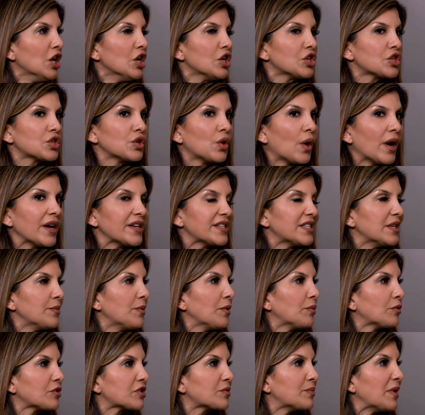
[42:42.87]
So I see
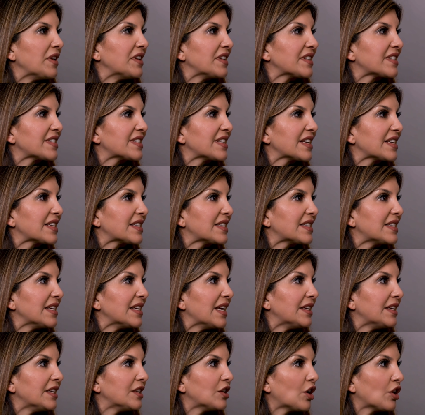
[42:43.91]
people spending
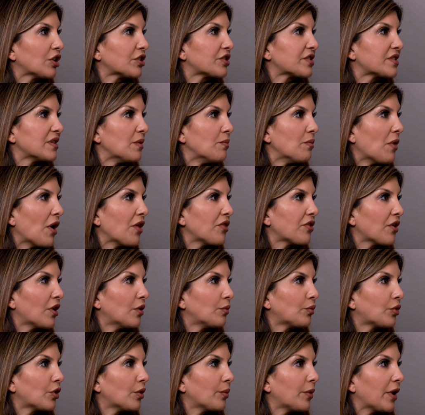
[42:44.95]
$60, $80 a month
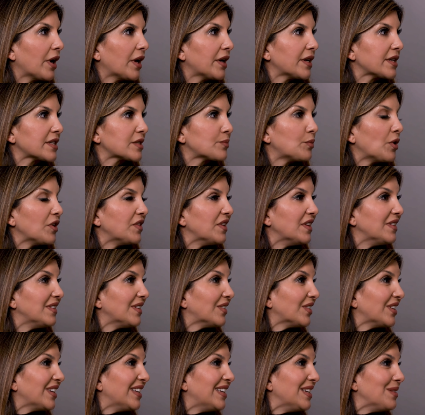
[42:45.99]
on probiotics, but then
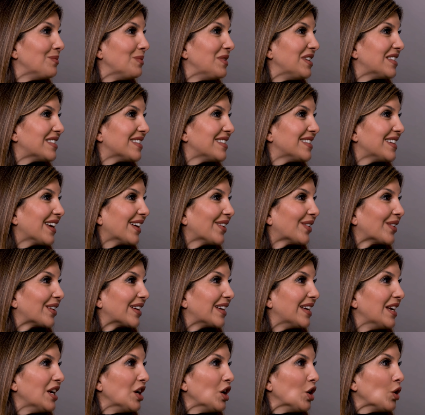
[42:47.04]
they're eating meat and
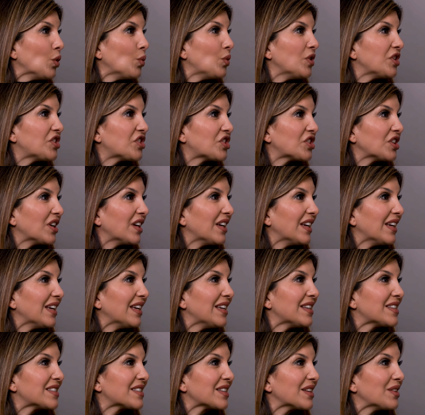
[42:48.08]
dairy, which
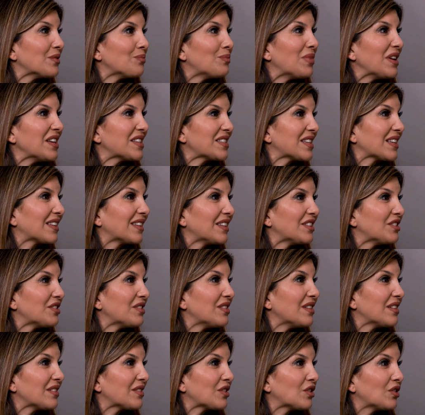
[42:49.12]
is
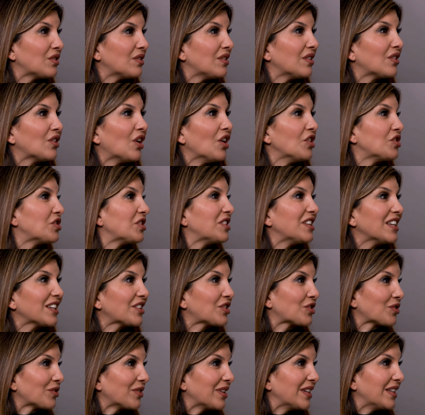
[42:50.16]
basically
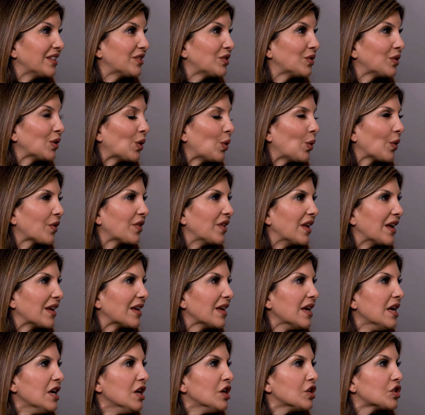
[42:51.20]
contradictory to the whole thing.
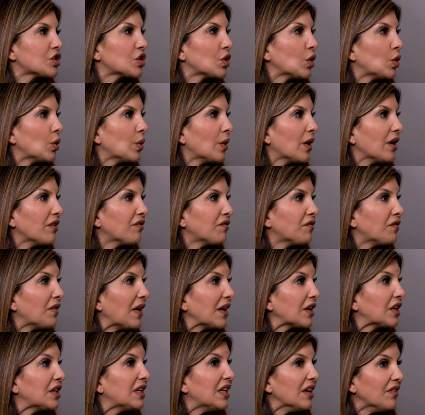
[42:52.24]
So
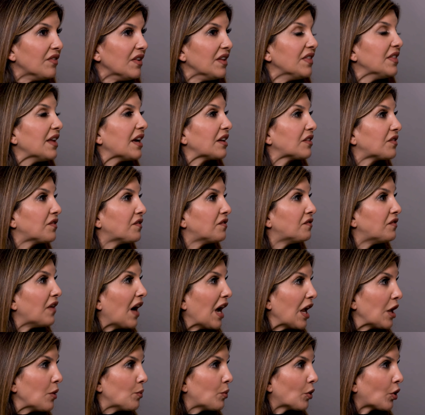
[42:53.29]
given that
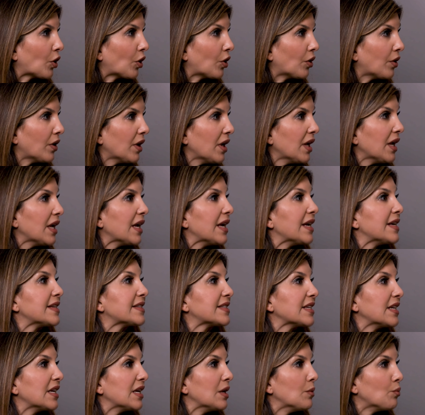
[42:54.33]
fiber
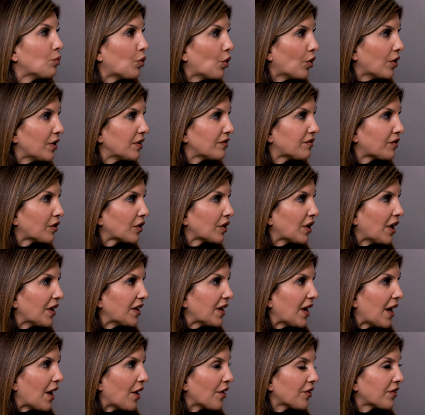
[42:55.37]
is important for gut
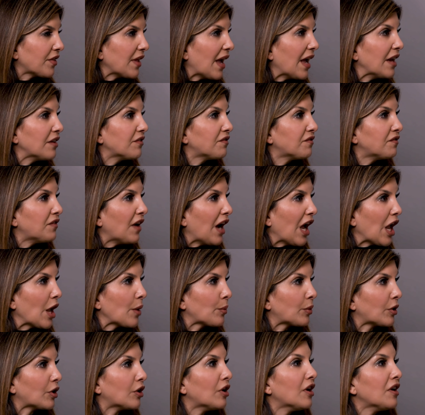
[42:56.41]
health, and
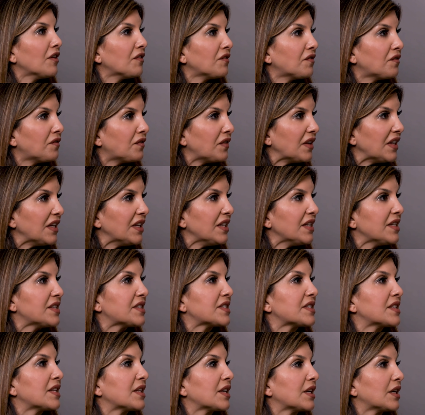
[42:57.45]
fiber
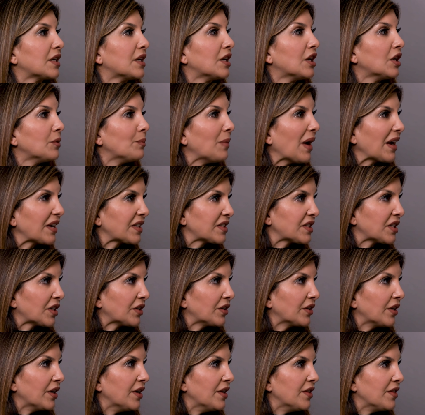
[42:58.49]
feeds the
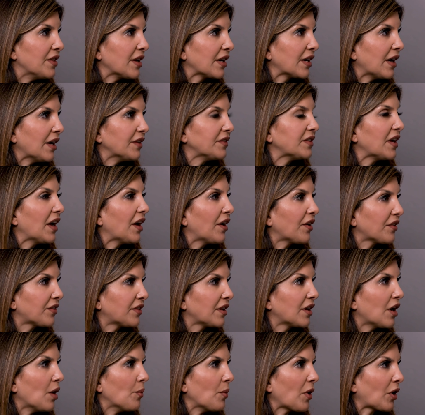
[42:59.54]
bacteria in the gut, the
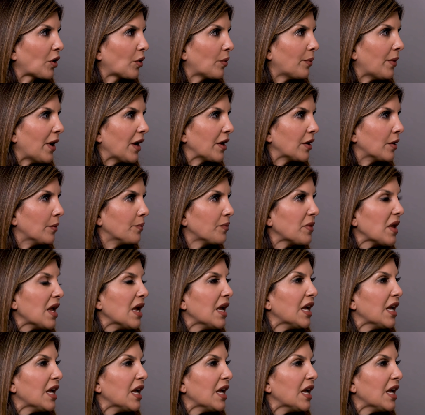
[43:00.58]
healthy gut microbiome.